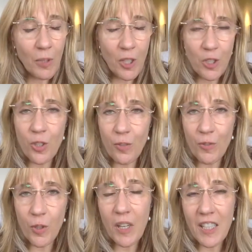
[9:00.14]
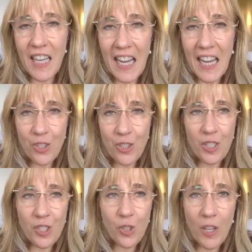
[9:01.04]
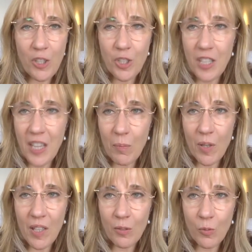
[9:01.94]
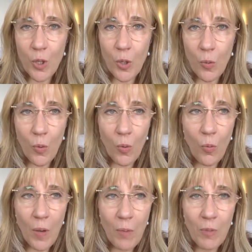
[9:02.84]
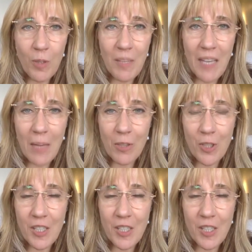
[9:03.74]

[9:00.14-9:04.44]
not sure if you're ready to answer this question yet, but you know, when will you be able to